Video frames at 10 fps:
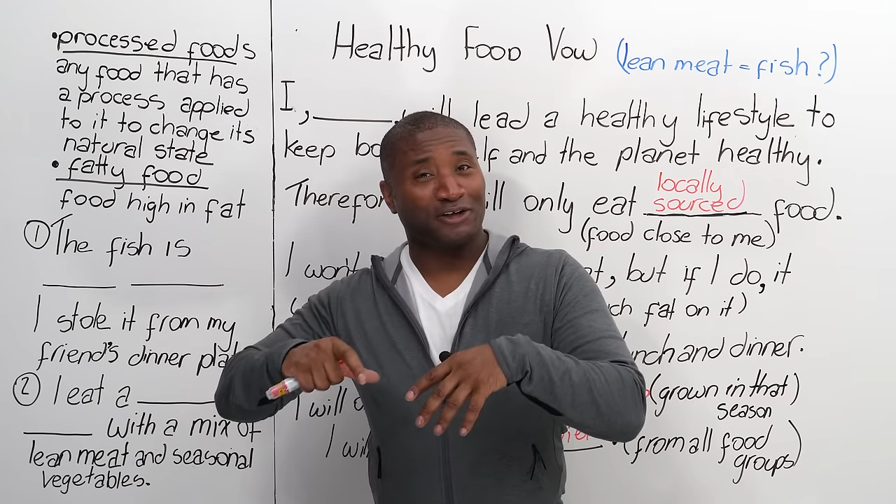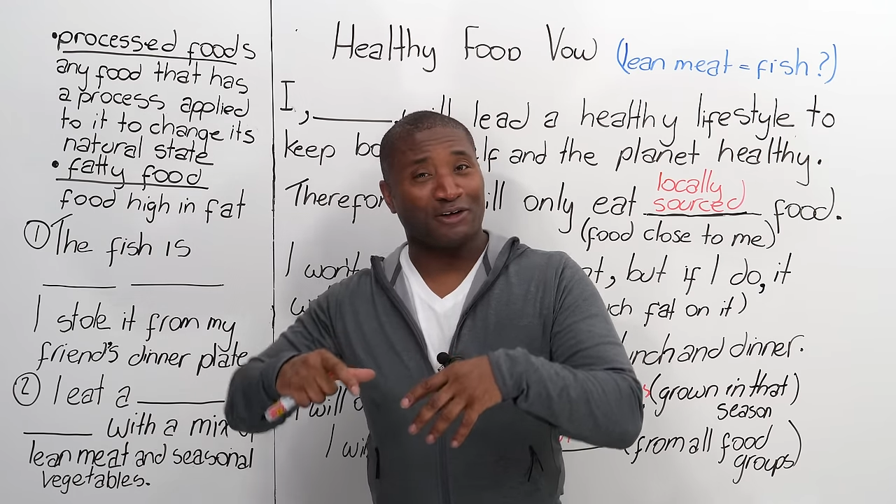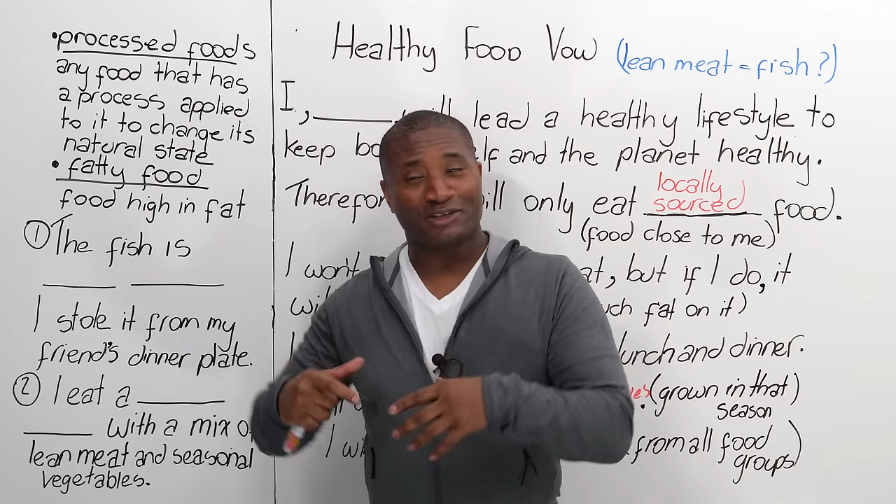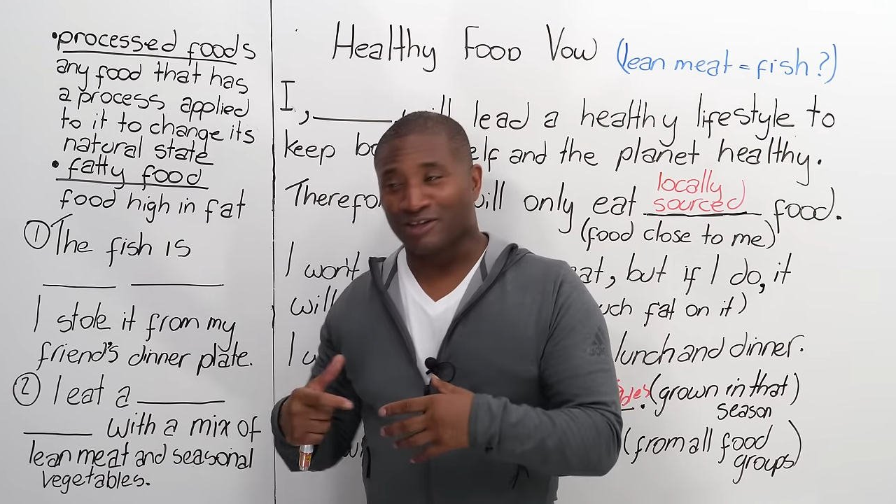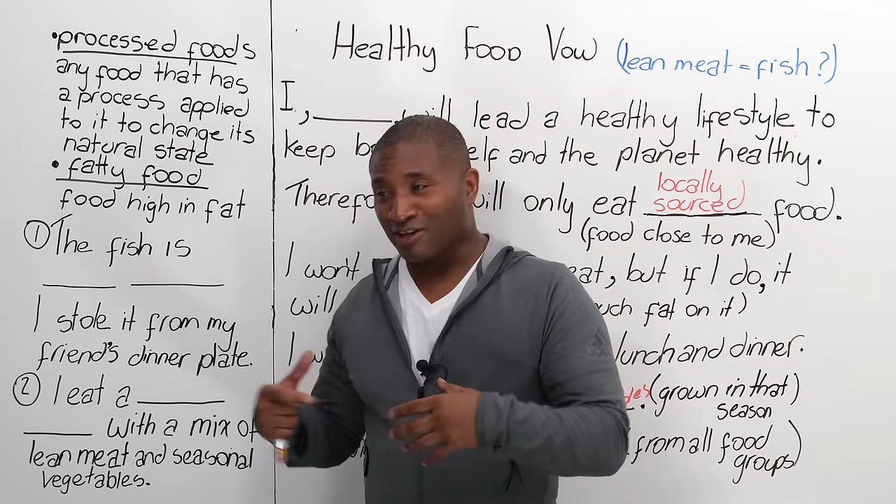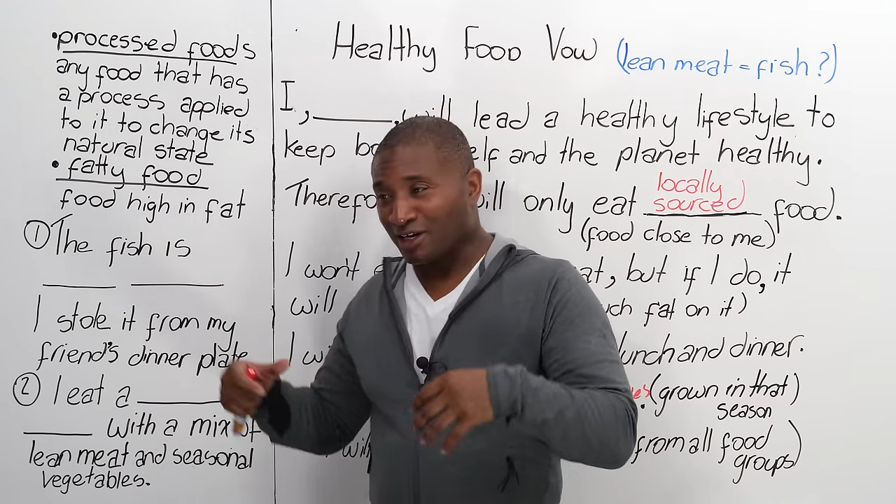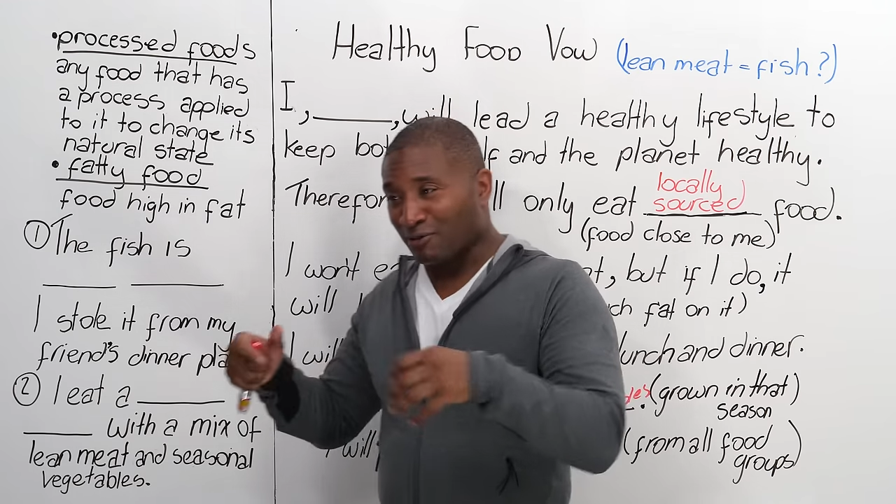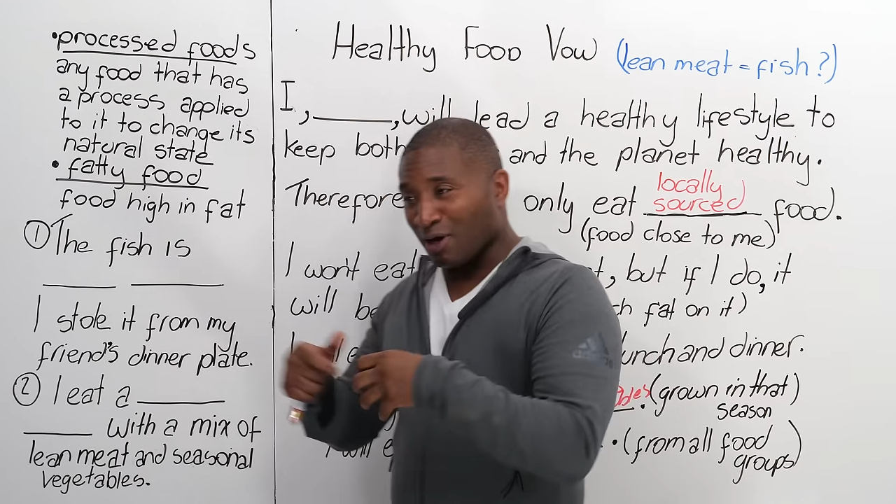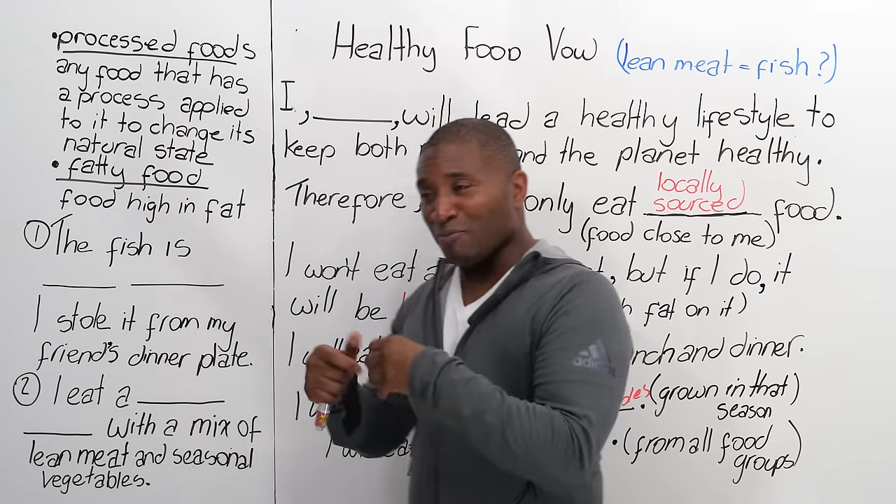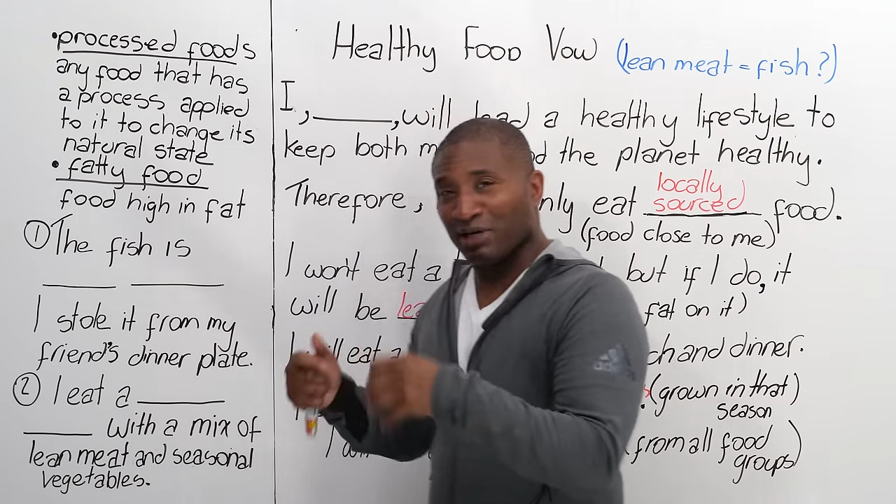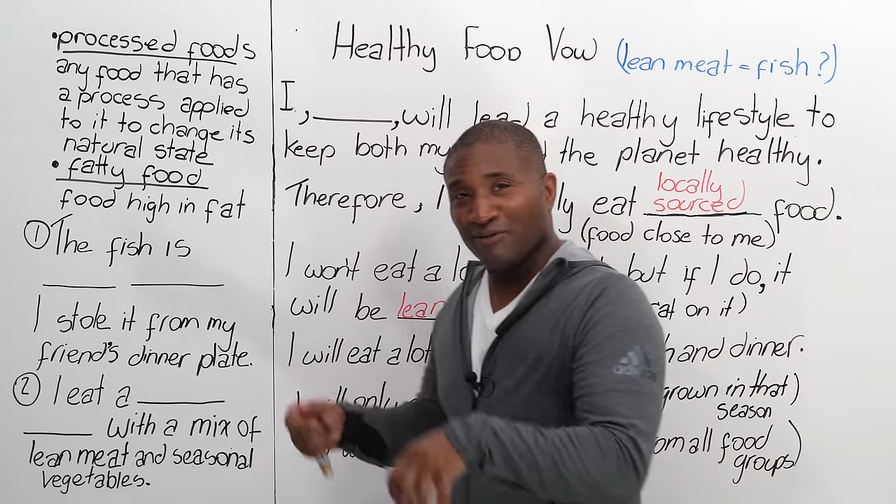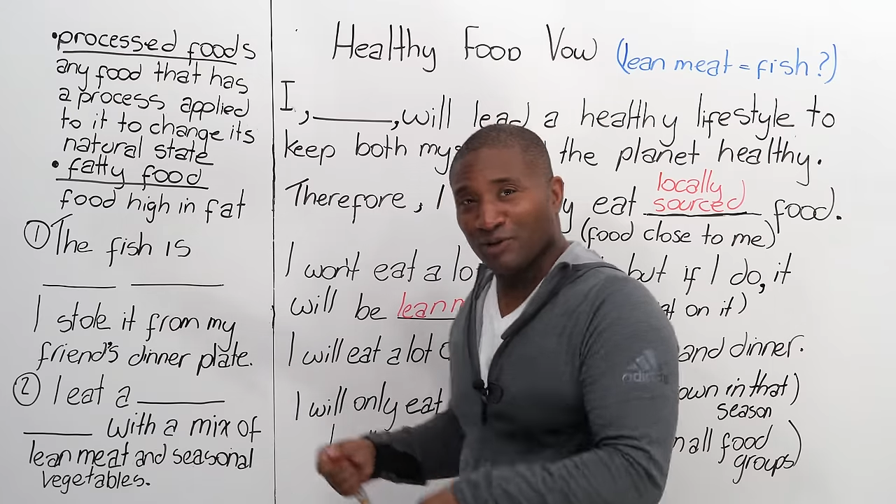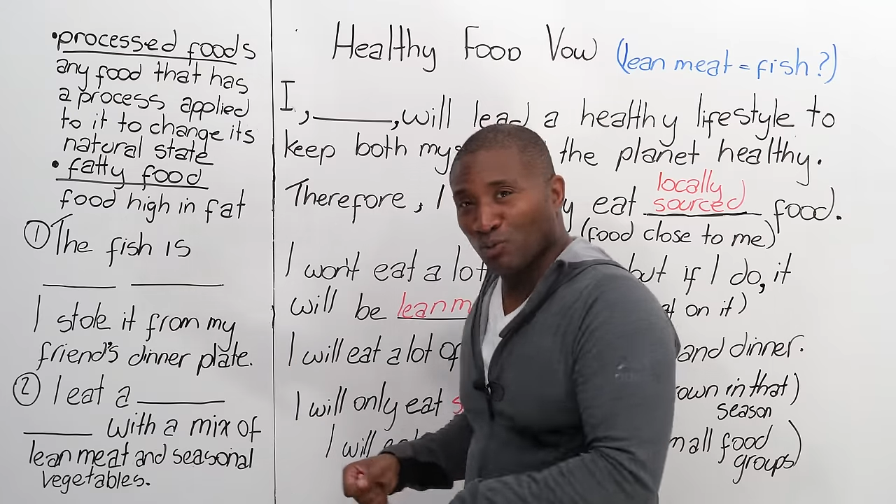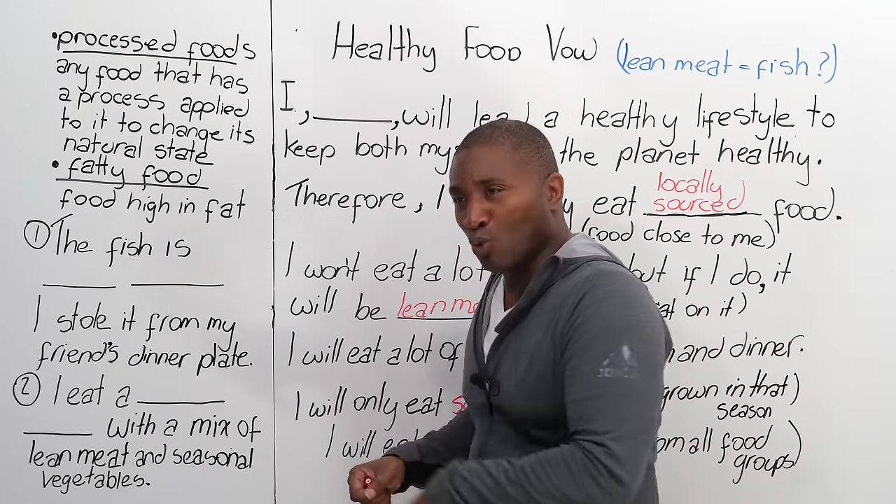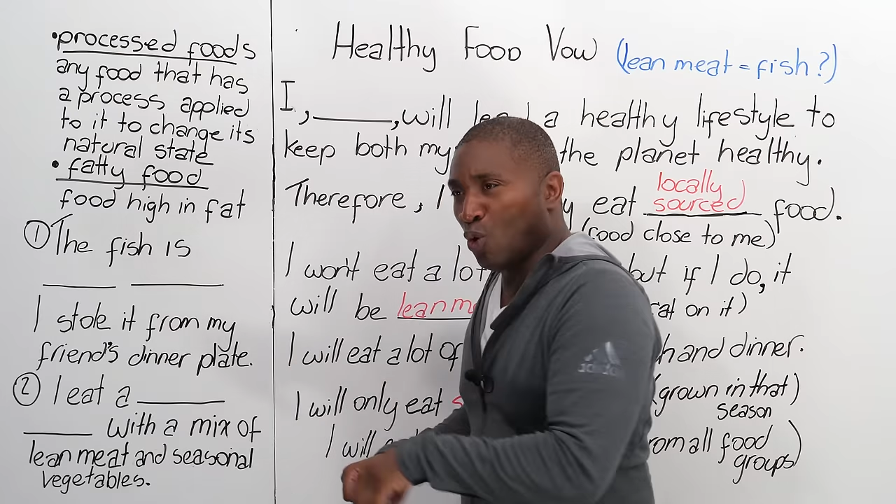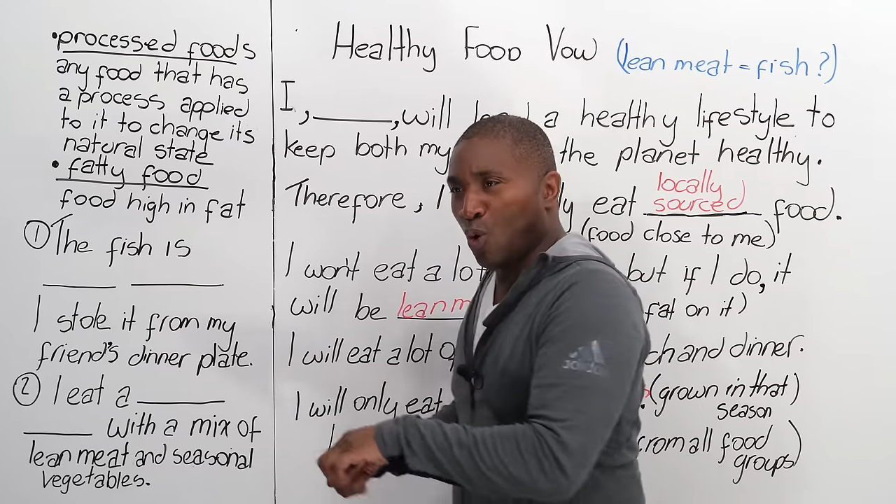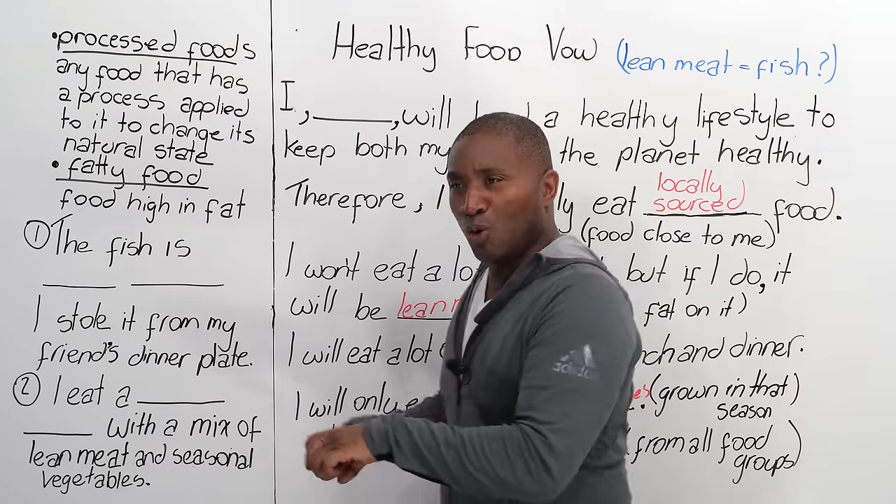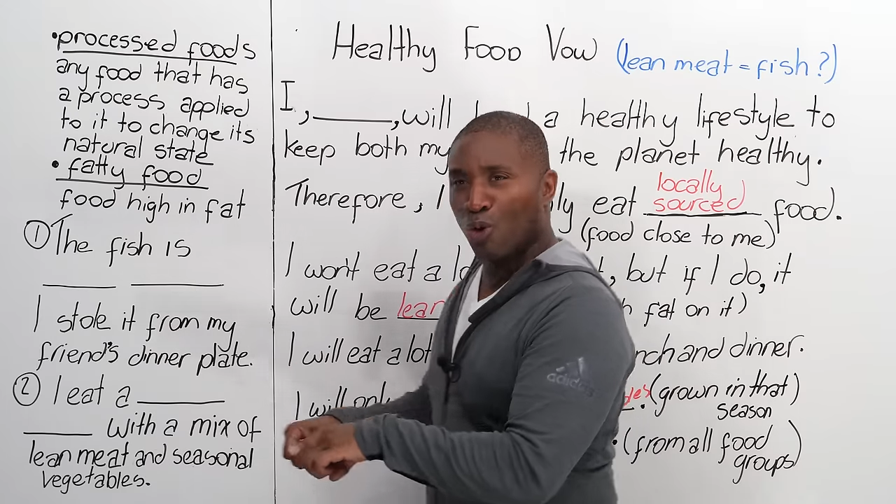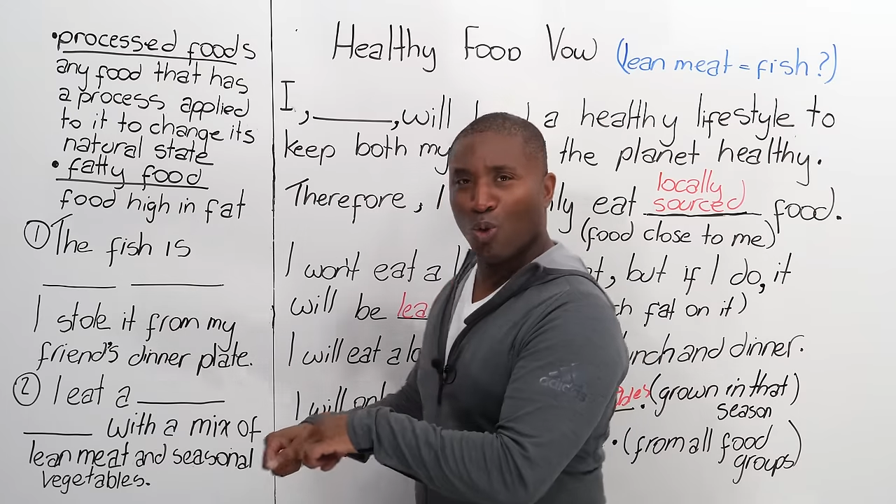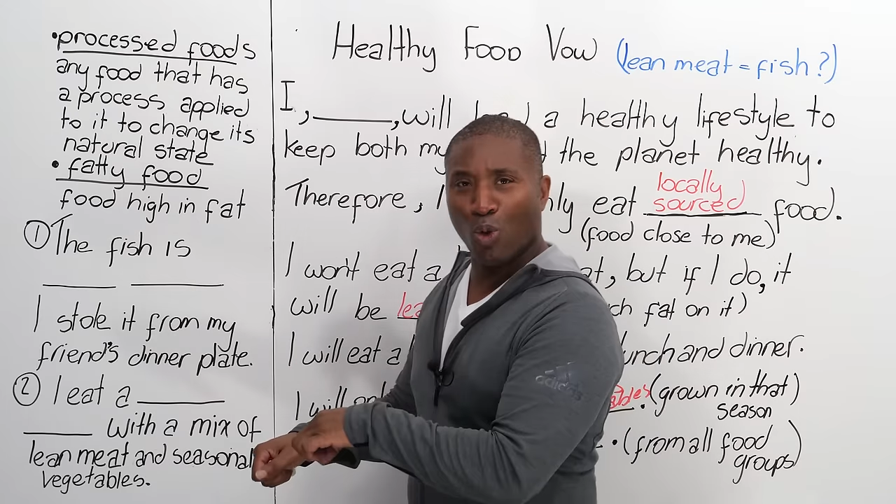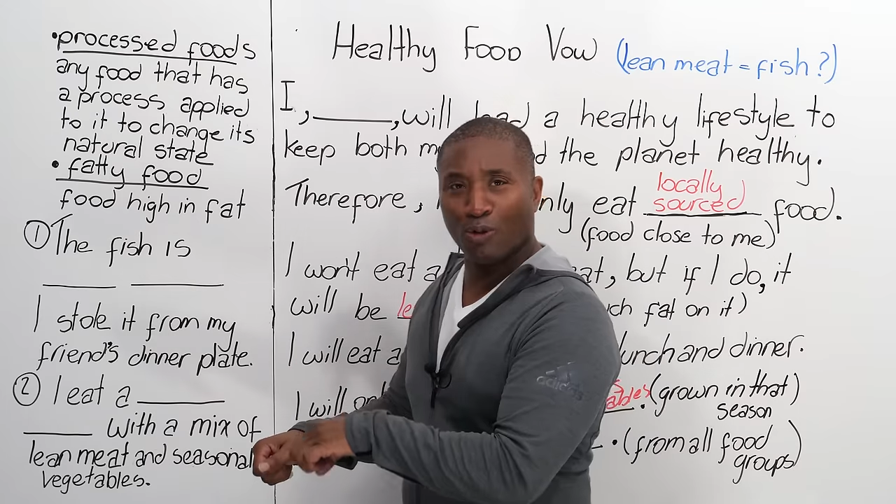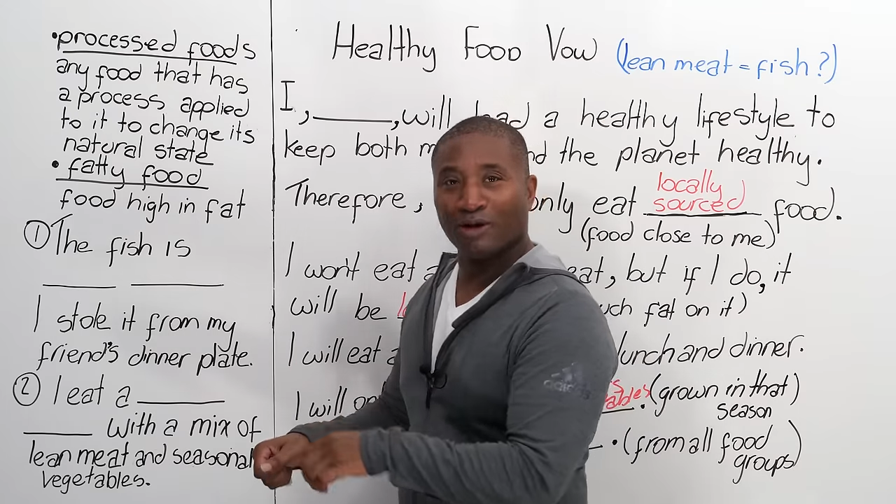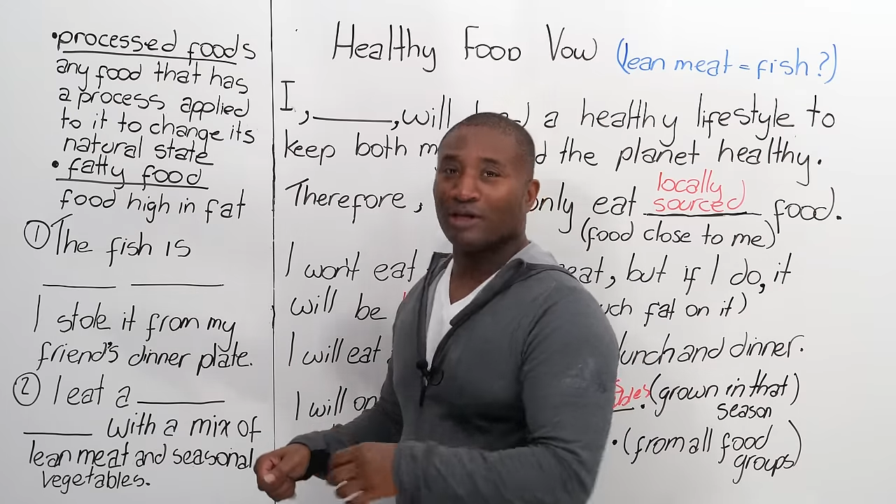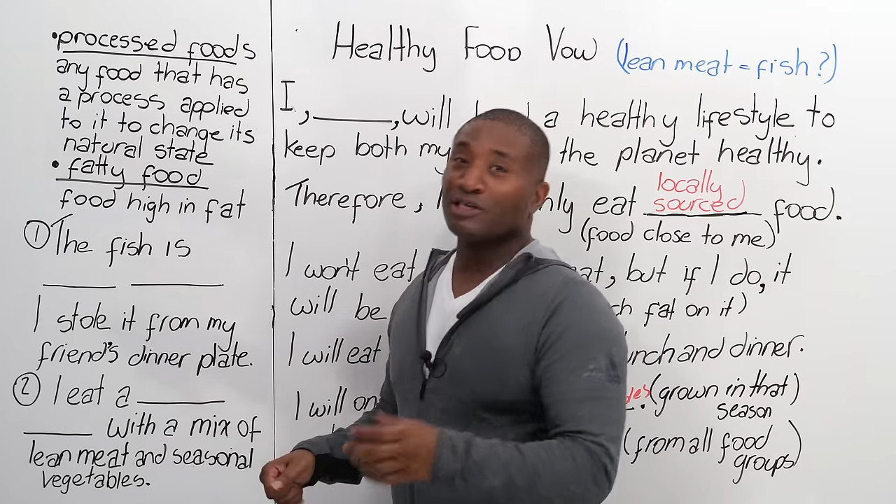You know, it's got like ground beef and it